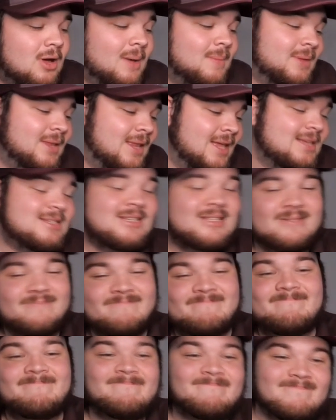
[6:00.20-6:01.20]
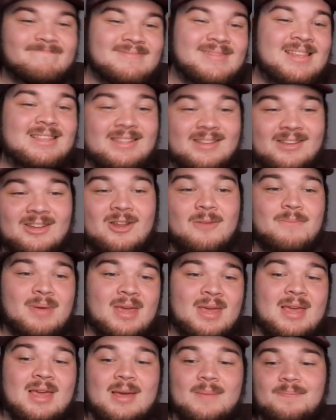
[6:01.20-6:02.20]
I mean, it's going to
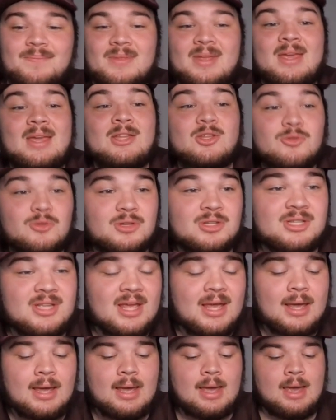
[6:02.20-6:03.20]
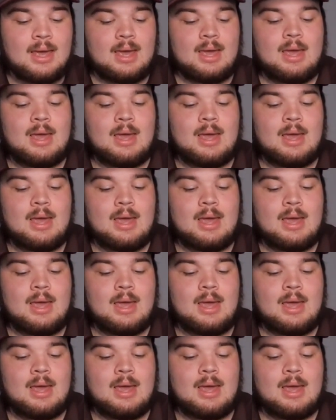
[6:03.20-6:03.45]
be interesting.